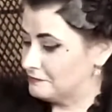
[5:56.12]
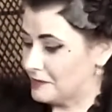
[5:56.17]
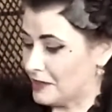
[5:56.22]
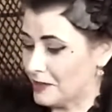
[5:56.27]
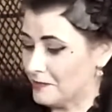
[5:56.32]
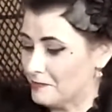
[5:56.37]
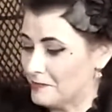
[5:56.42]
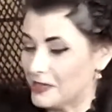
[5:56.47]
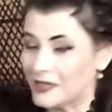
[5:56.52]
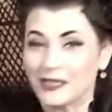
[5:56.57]

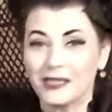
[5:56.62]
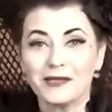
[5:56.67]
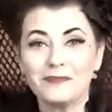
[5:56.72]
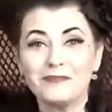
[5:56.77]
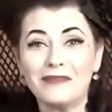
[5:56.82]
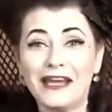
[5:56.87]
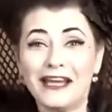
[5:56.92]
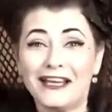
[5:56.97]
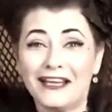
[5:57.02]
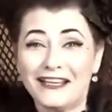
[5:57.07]
I'm making a
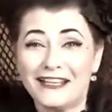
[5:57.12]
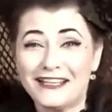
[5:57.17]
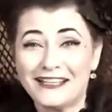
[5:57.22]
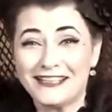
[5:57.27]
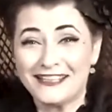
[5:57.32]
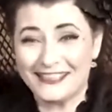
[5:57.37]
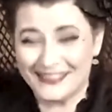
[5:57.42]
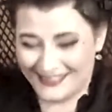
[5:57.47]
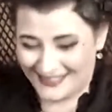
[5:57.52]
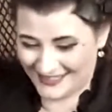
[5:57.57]
mess.
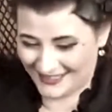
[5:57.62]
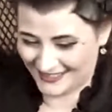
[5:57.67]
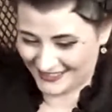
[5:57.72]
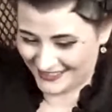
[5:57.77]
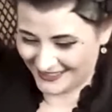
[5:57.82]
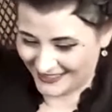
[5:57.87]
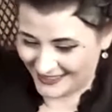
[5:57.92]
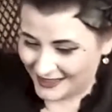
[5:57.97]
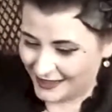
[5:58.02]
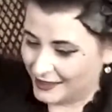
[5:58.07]

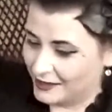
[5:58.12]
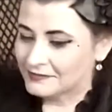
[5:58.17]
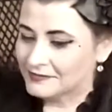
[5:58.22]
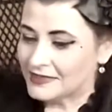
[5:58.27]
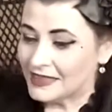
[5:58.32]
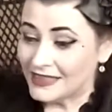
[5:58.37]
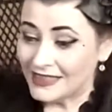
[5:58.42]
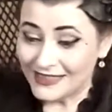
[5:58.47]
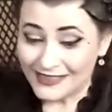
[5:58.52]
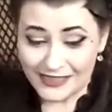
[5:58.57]

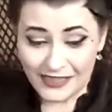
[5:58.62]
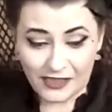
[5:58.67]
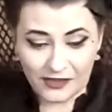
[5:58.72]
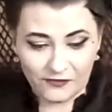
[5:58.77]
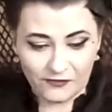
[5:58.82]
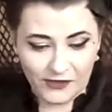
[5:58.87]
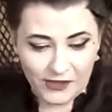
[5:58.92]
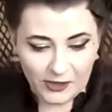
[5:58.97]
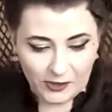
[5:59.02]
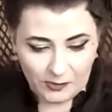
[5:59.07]
It is
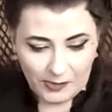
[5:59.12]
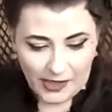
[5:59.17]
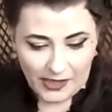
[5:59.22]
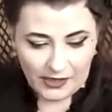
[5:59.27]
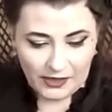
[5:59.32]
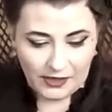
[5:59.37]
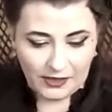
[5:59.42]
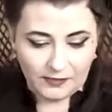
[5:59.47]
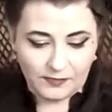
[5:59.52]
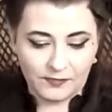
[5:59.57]
like finger
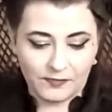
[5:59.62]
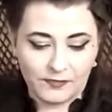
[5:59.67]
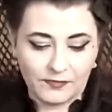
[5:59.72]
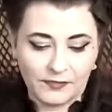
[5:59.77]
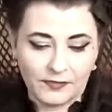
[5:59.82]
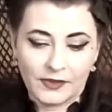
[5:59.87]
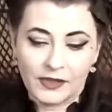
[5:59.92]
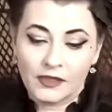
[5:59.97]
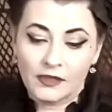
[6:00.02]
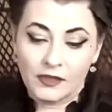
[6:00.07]
painting.
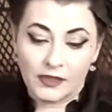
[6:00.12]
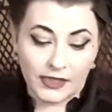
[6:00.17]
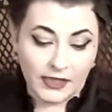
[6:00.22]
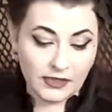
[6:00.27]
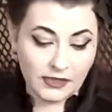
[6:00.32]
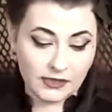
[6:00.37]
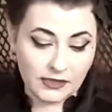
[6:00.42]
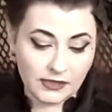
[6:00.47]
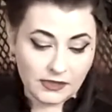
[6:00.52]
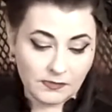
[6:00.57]
Okay,
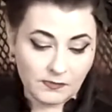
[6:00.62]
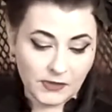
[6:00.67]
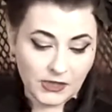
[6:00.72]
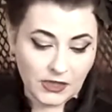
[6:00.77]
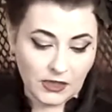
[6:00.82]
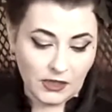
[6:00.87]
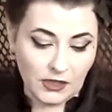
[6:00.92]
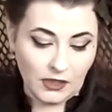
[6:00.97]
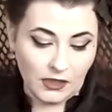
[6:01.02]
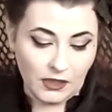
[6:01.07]
this is
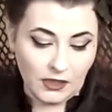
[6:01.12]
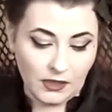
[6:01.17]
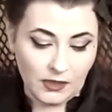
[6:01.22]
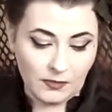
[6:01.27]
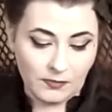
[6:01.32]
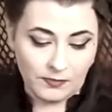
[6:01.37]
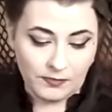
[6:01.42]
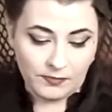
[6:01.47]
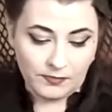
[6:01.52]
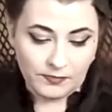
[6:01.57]

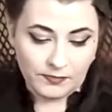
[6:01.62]
Macabre.